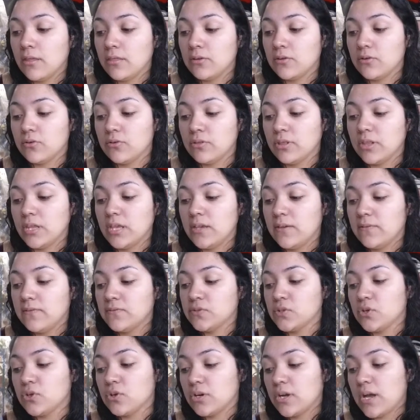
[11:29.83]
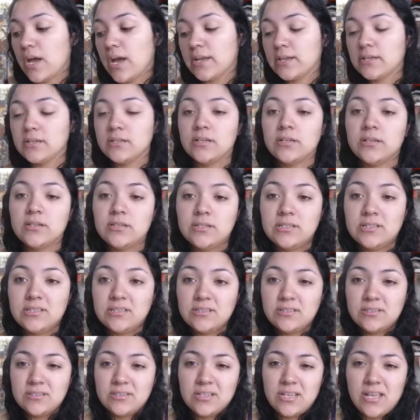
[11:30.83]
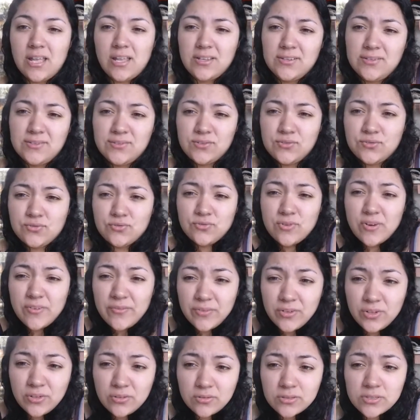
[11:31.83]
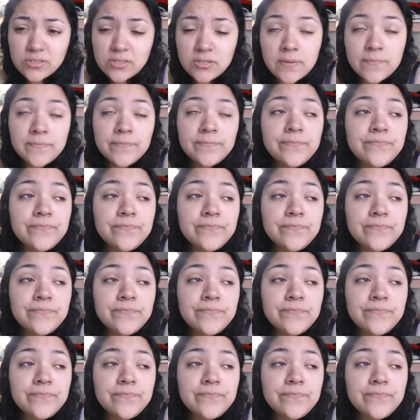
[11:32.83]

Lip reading: Their leaves are kind of getting shriveled.